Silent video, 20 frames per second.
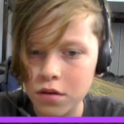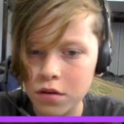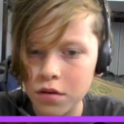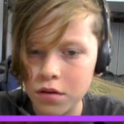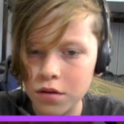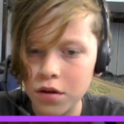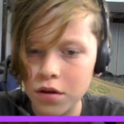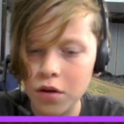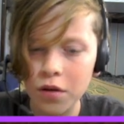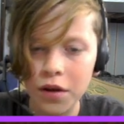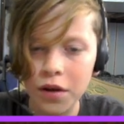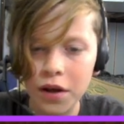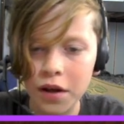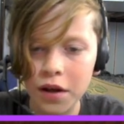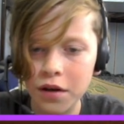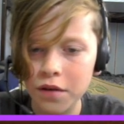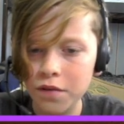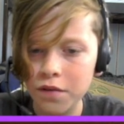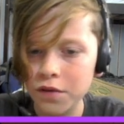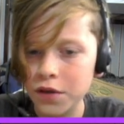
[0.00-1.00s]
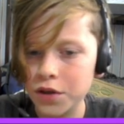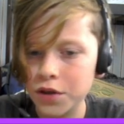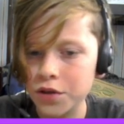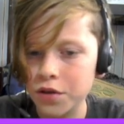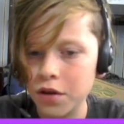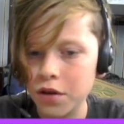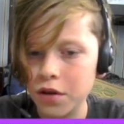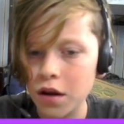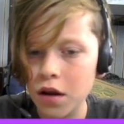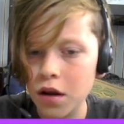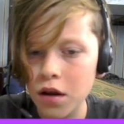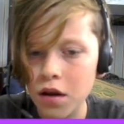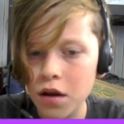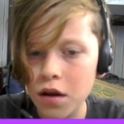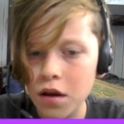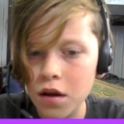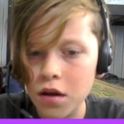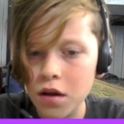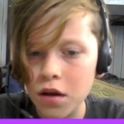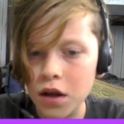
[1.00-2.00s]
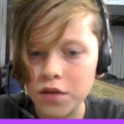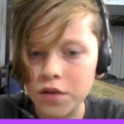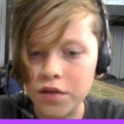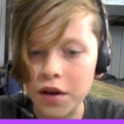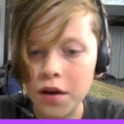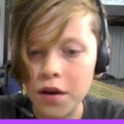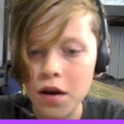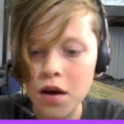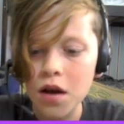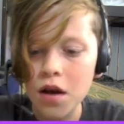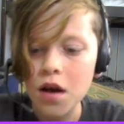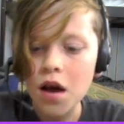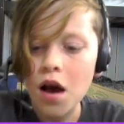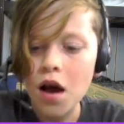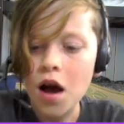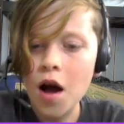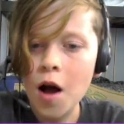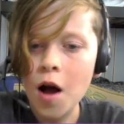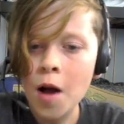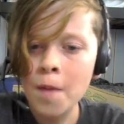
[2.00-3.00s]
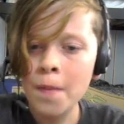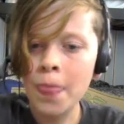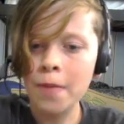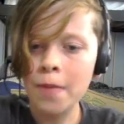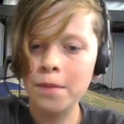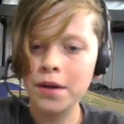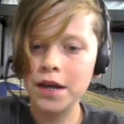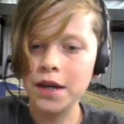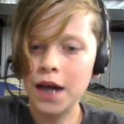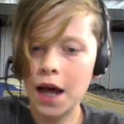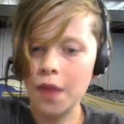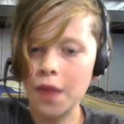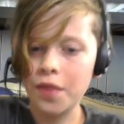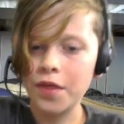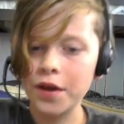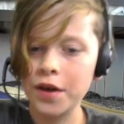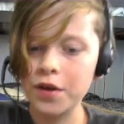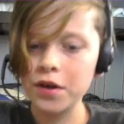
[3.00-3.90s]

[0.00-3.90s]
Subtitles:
No, they can't eat fish. Okay. That's fine. But yeah, thank you